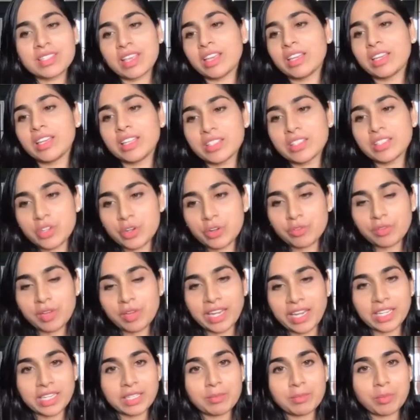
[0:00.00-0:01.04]
and instead of
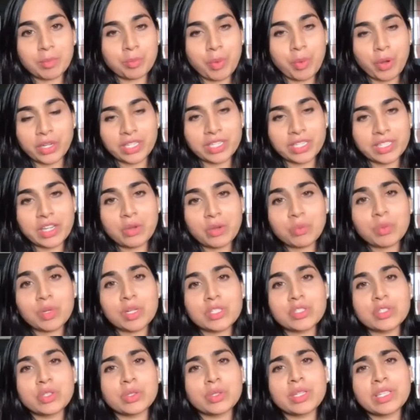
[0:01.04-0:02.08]
lighting pointing
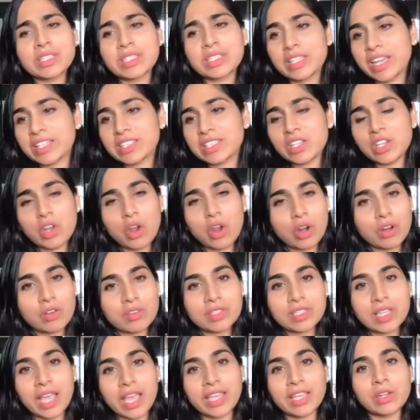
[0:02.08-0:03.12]
downwards. So this creates a lot of
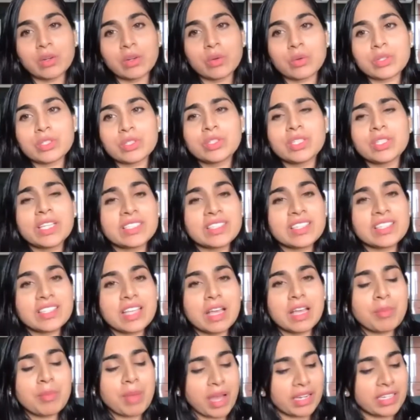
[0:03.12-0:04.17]
sky glow. So these are
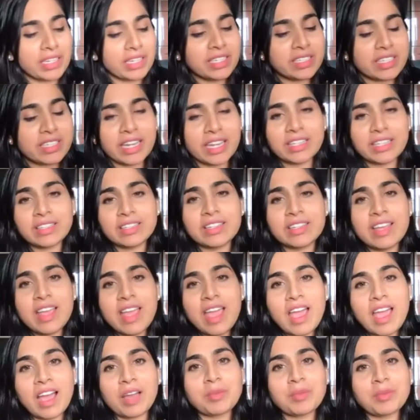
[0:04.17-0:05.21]
some intended
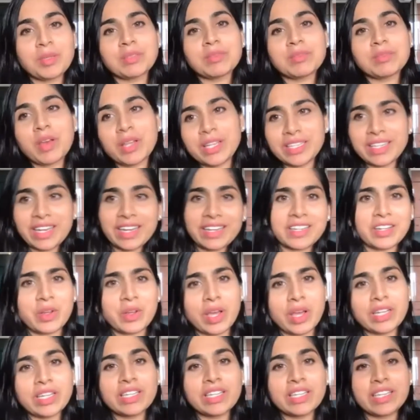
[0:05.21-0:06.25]

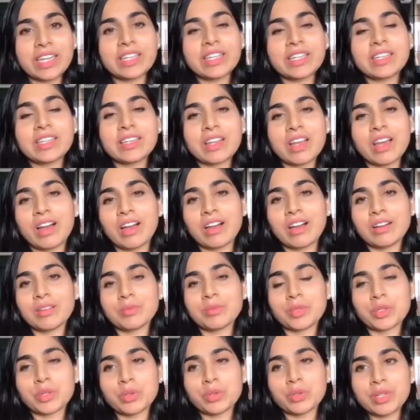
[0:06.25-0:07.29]
or unintended
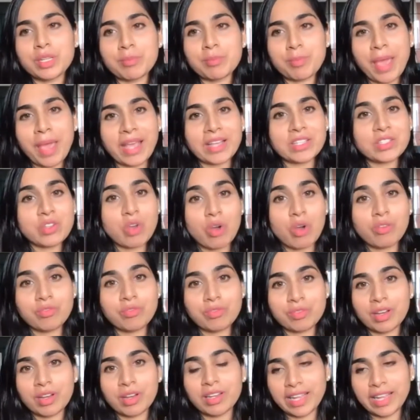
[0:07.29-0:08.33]
impacts of
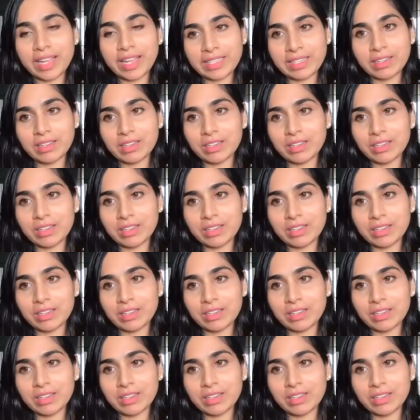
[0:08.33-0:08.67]
light